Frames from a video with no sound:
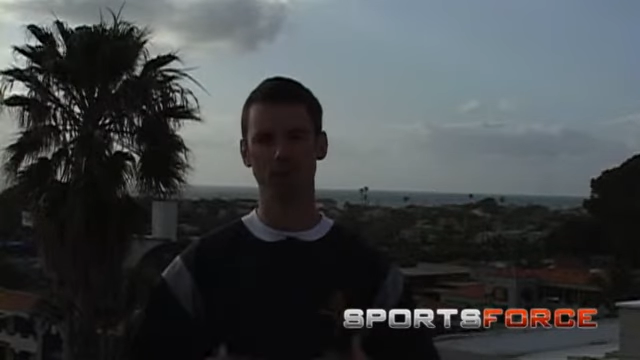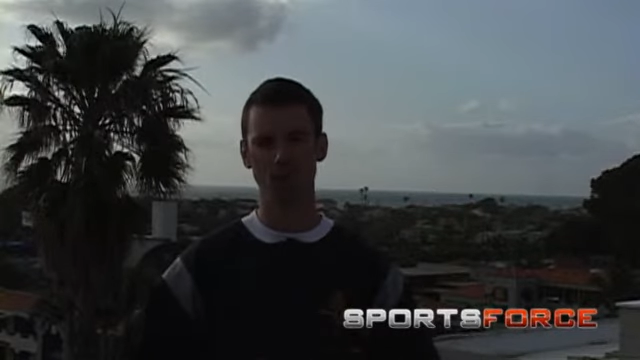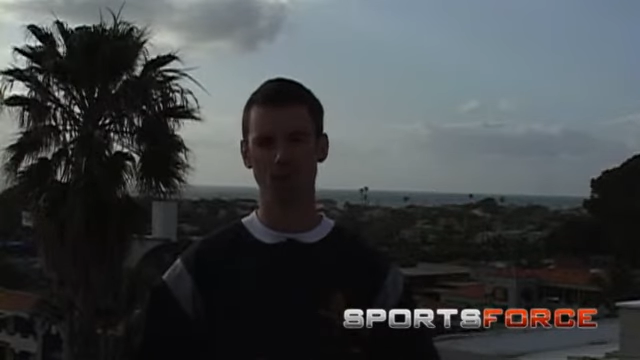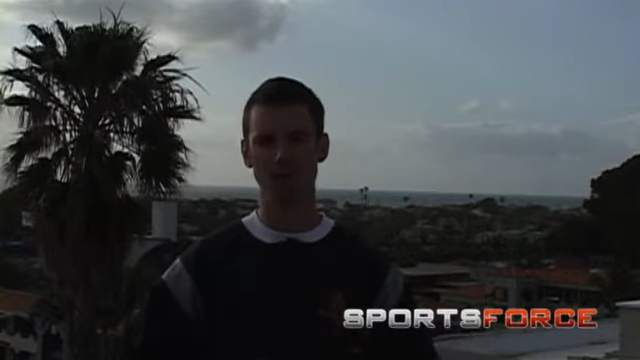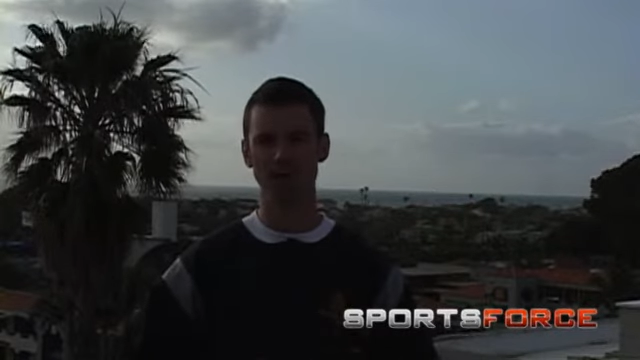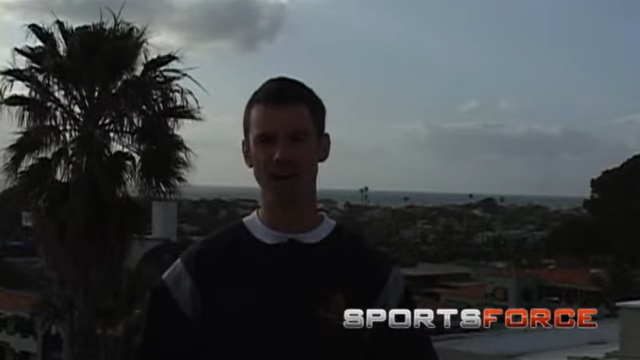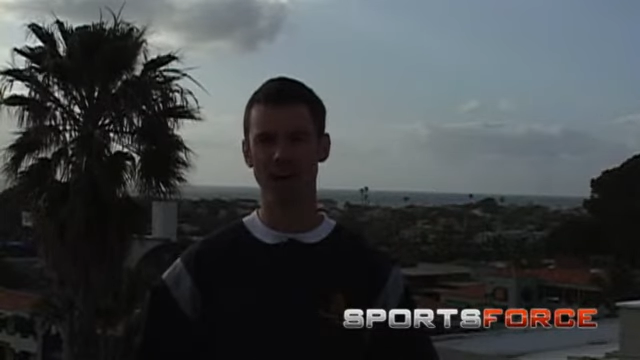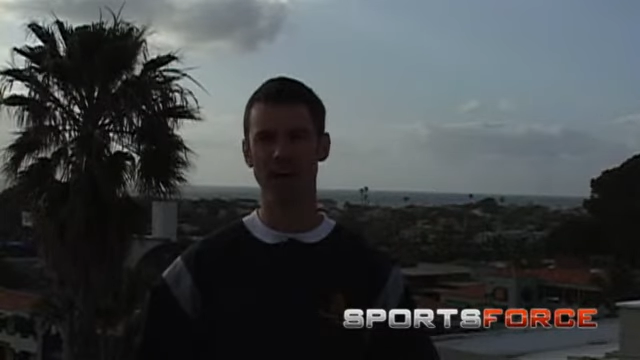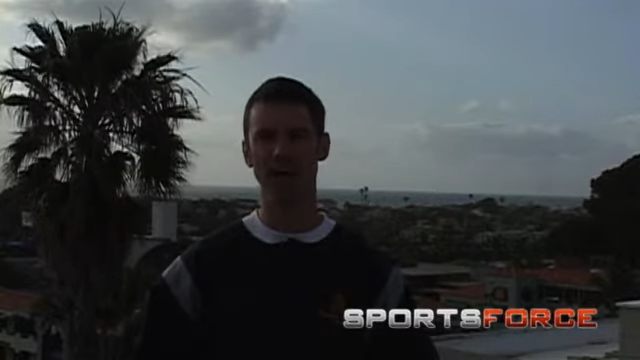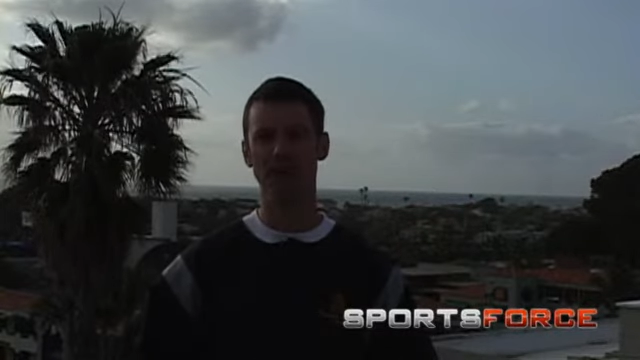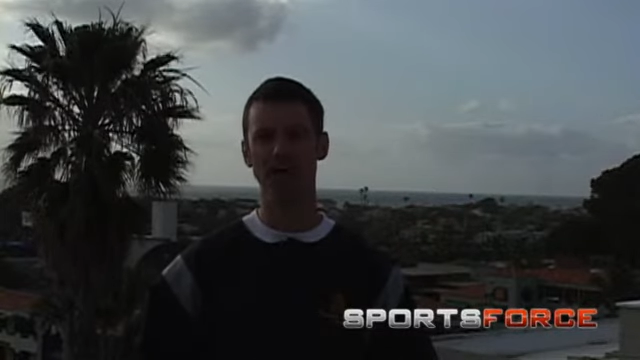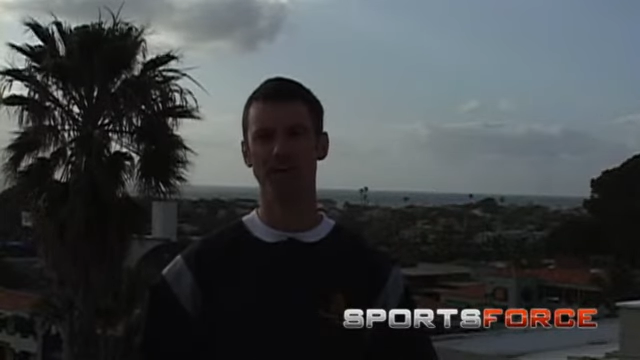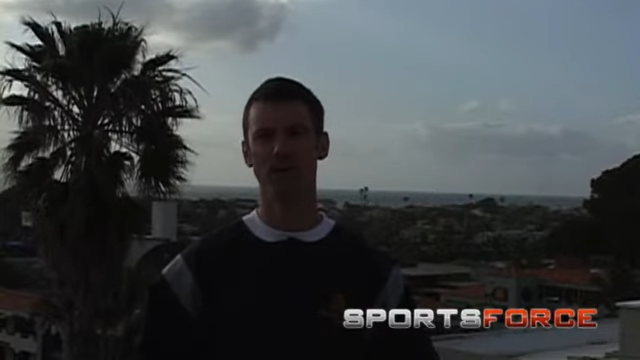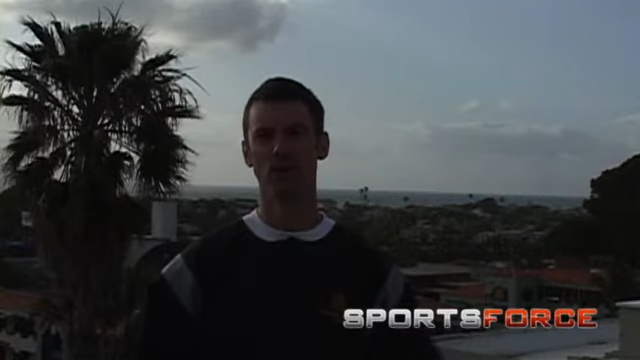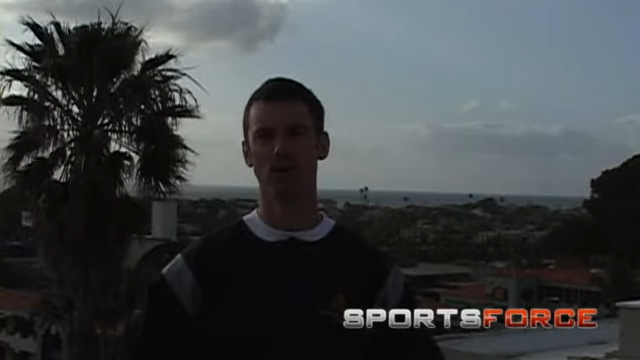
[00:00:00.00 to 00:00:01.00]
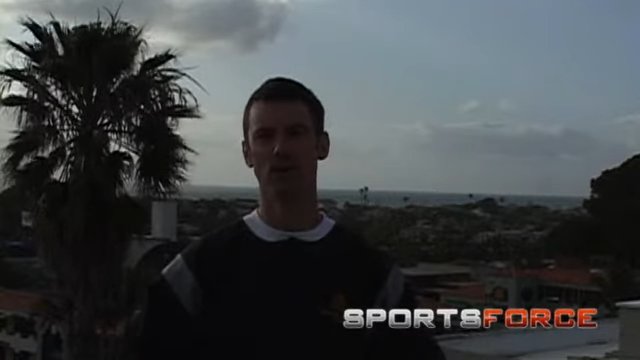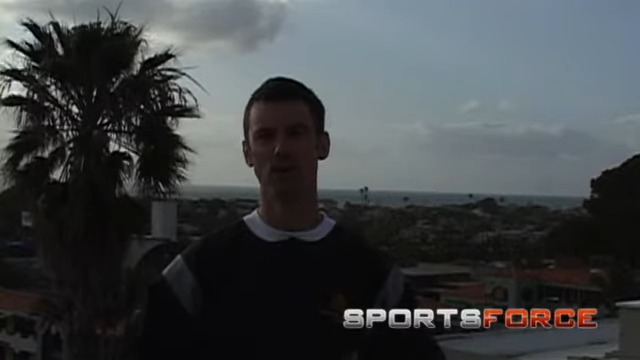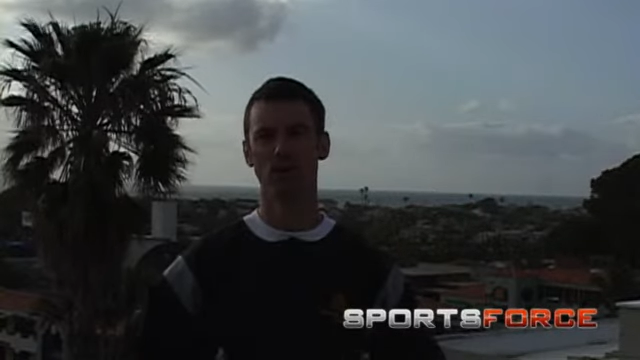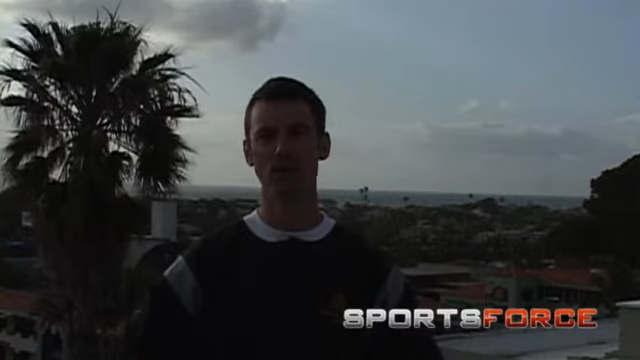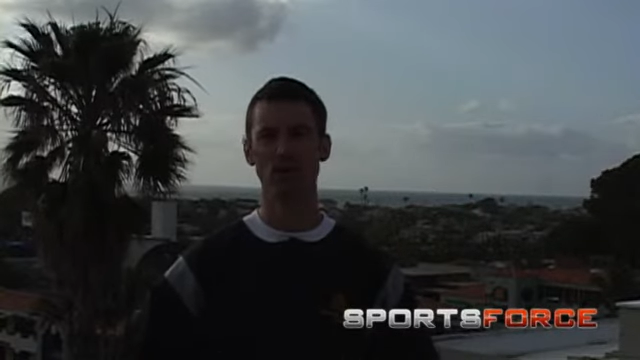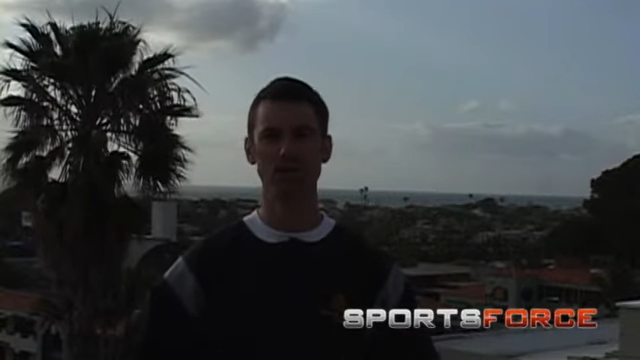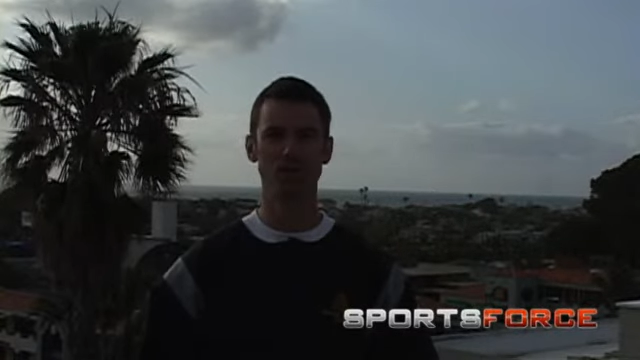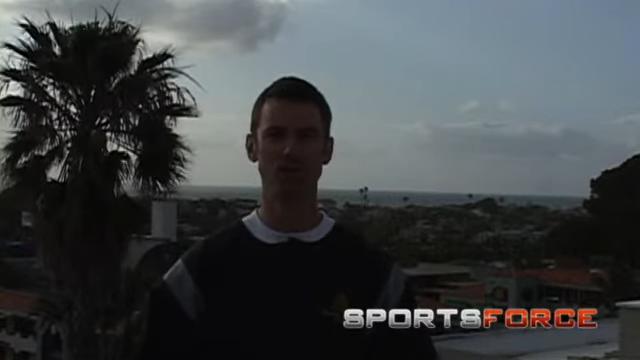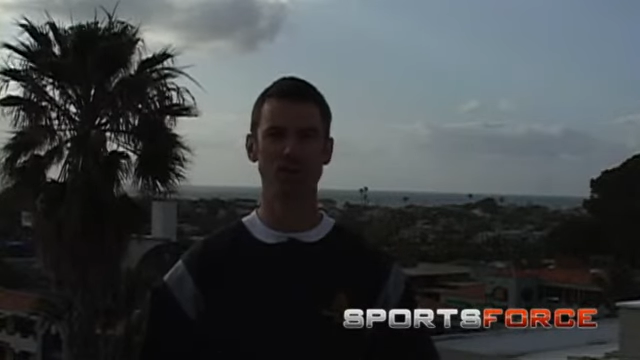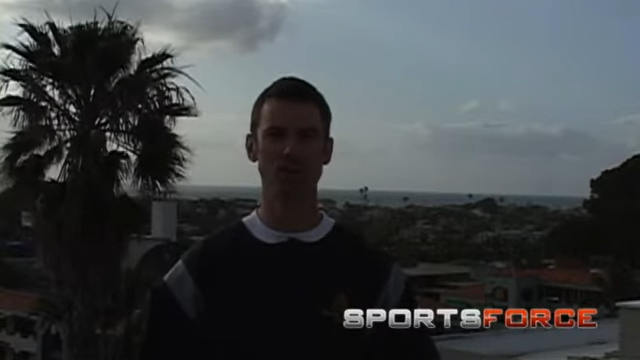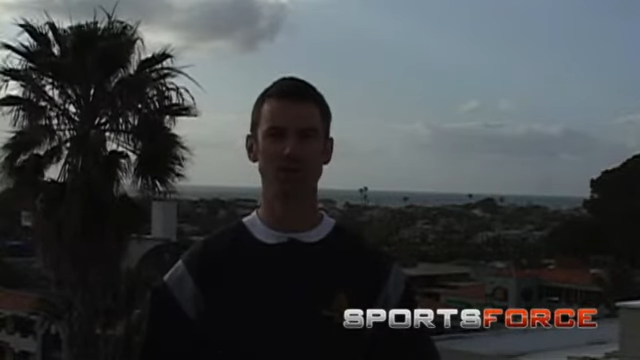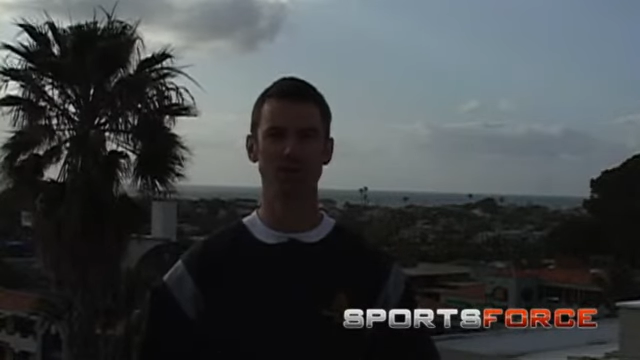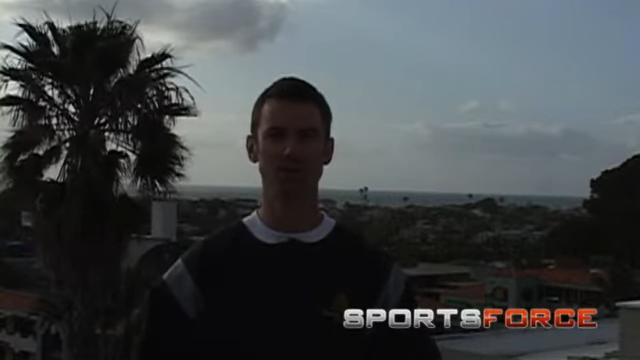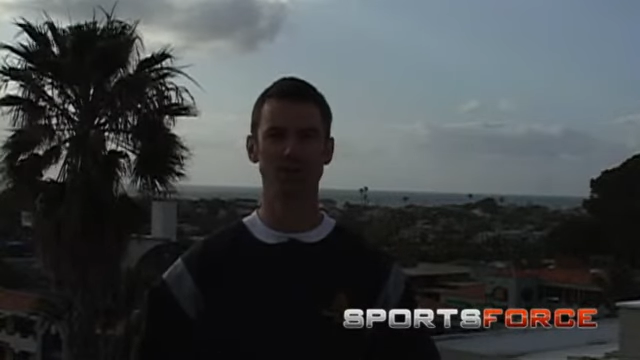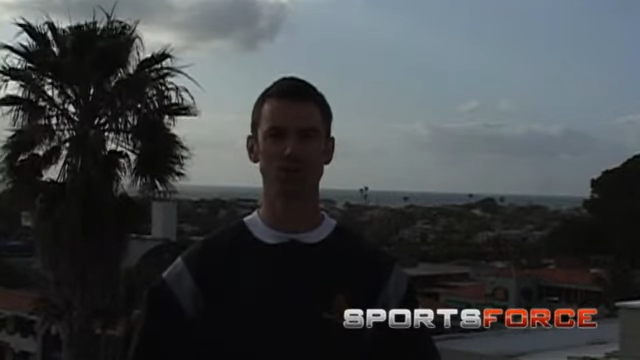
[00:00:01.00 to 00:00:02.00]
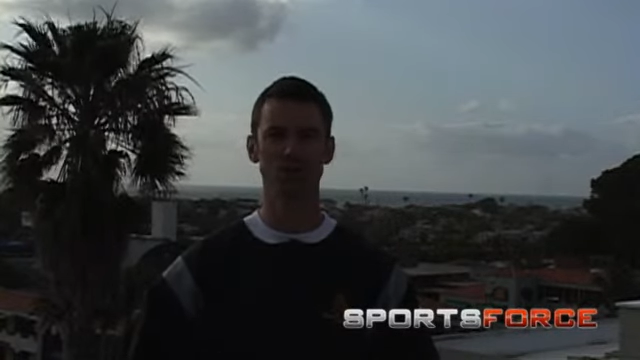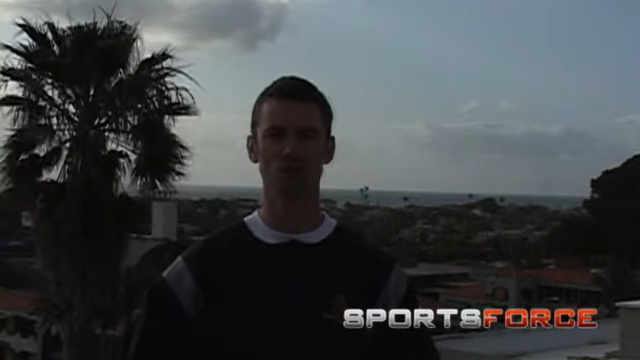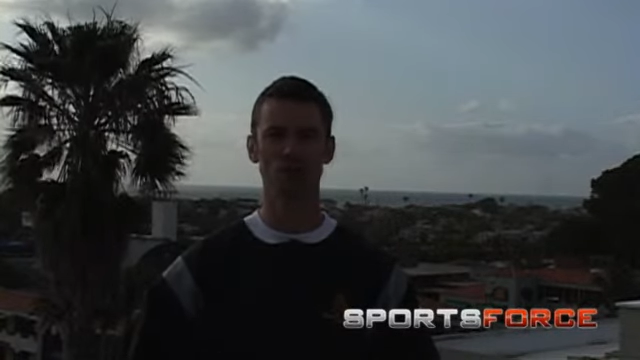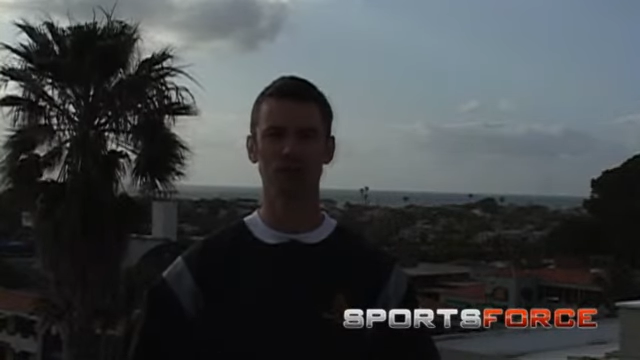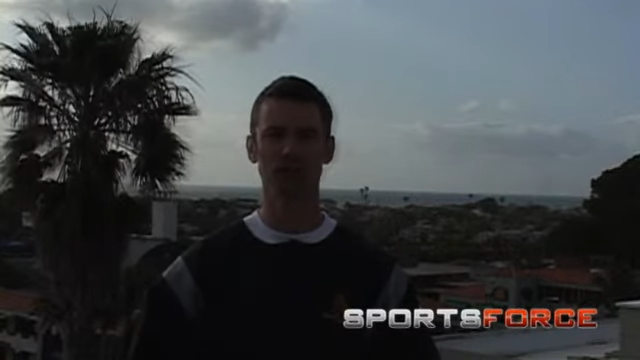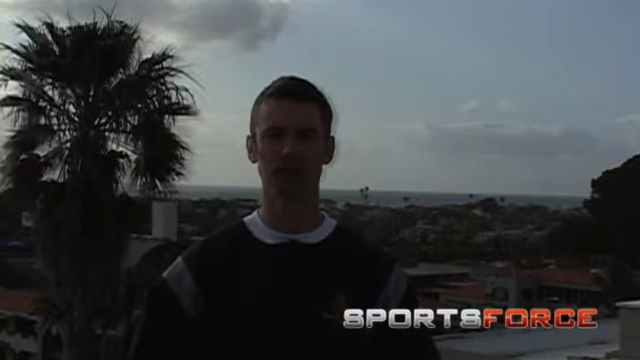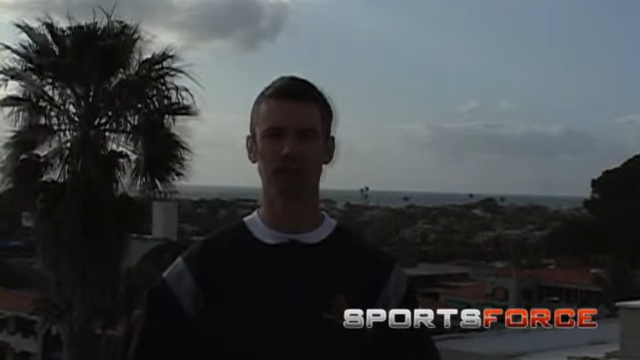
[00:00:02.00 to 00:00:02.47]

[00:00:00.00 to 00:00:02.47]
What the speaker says: more time researching that school.